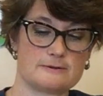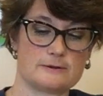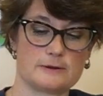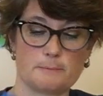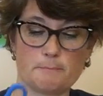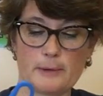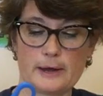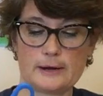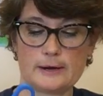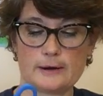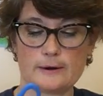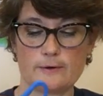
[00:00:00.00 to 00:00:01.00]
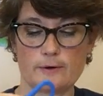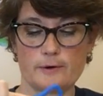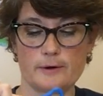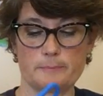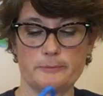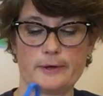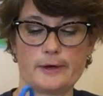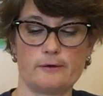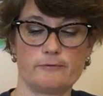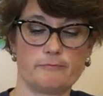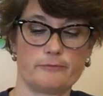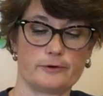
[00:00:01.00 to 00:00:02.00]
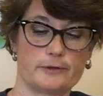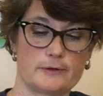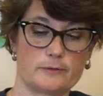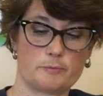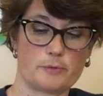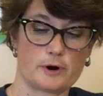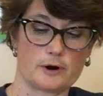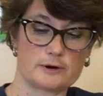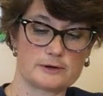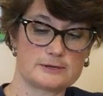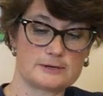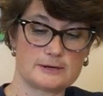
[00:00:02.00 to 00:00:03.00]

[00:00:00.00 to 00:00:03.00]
You might need a grown-up's help for this part.